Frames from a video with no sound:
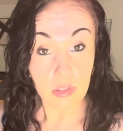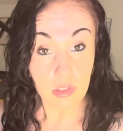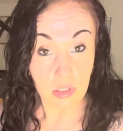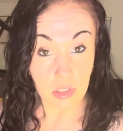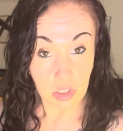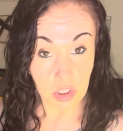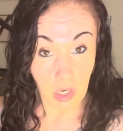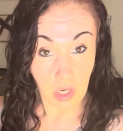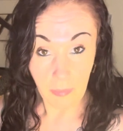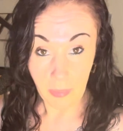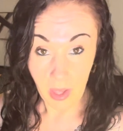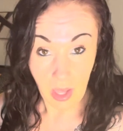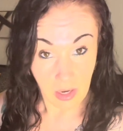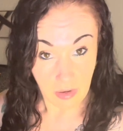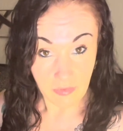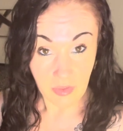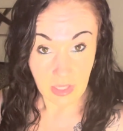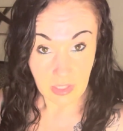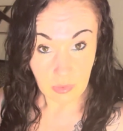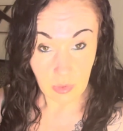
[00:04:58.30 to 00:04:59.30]
jump out
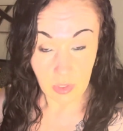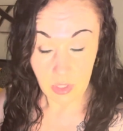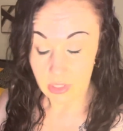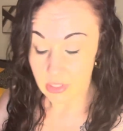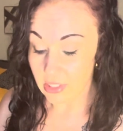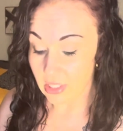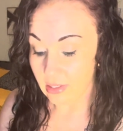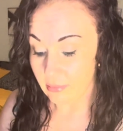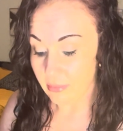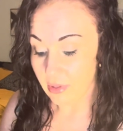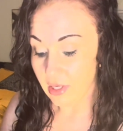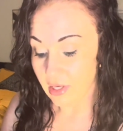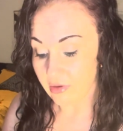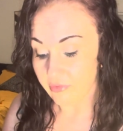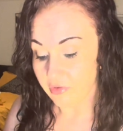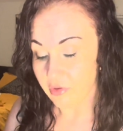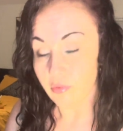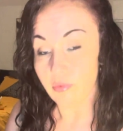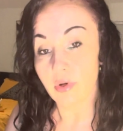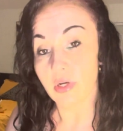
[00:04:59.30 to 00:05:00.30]
if that's what it's going to be,
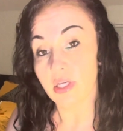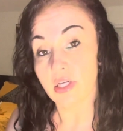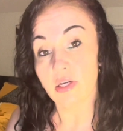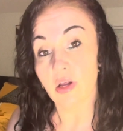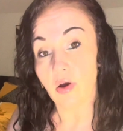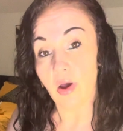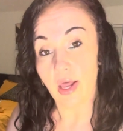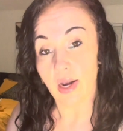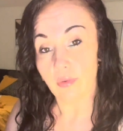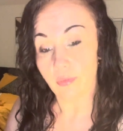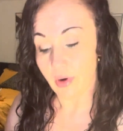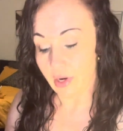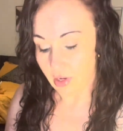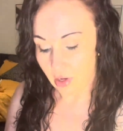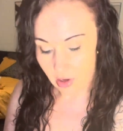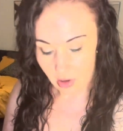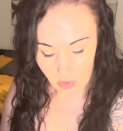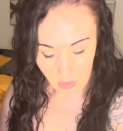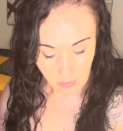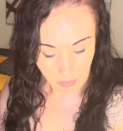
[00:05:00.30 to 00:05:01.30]
if you really know how to run a
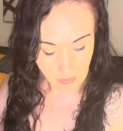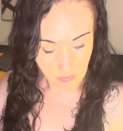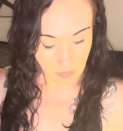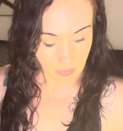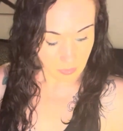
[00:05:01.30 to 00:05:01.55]
home.